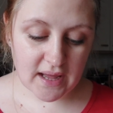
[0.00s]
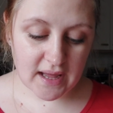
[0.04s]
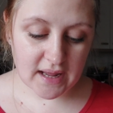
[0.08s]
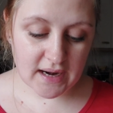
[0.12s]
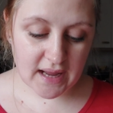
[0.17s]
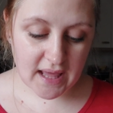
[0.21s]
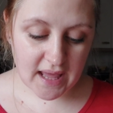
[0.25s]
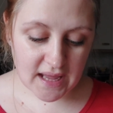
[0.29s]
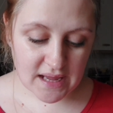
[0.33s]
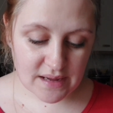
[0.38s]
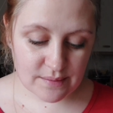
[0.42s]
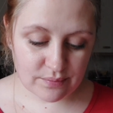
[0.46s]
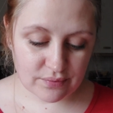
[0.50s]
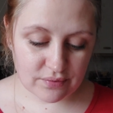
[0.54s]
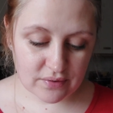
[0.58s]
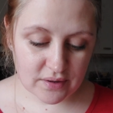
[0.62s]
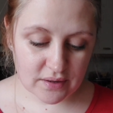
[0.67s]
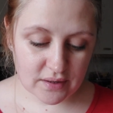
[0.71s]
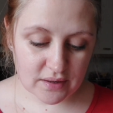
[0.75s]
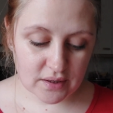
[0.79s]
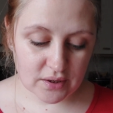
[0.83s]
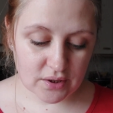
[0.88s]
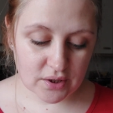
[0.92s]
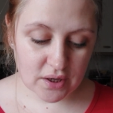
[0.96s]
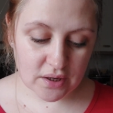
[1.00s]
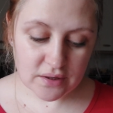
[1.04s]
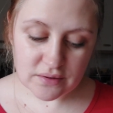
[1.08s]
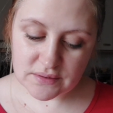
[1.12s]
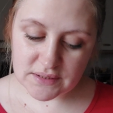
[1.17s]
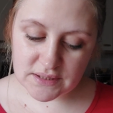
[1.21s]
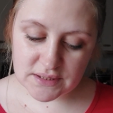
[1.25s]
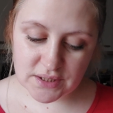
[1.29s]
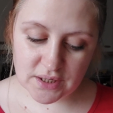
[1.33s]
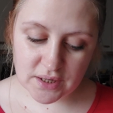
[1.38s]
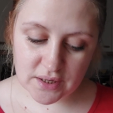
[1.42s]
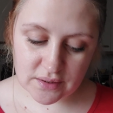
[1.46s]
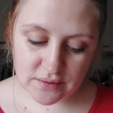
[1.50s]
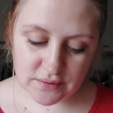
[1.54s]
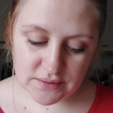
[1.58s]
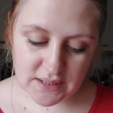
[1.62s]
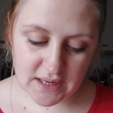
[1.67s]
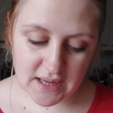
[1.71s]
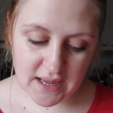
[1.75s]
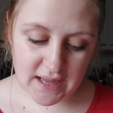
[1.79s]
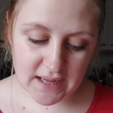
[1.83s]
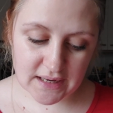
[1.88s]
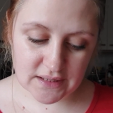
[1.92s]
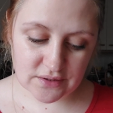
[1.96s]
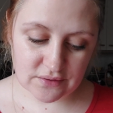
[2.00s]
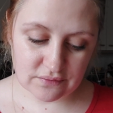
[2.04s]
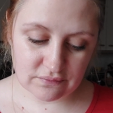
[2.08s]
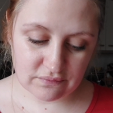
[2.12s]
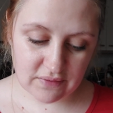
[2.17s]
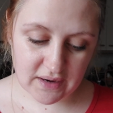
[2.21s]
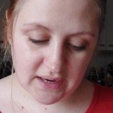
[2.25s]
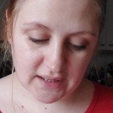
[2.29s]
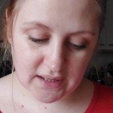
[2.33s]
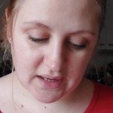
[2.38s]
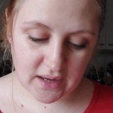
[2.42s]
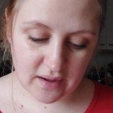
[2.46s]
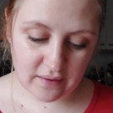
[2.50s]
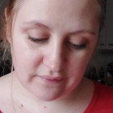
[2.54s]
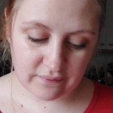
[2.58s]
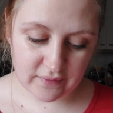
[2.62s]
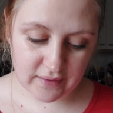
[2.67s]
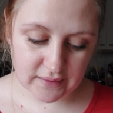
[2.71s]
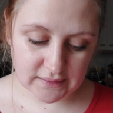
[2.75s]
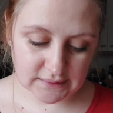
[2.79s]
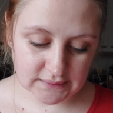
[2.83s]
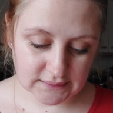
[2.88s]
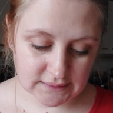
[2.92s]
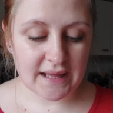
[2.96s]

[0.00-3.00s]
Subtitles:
an apron, cozy toes and rain cover.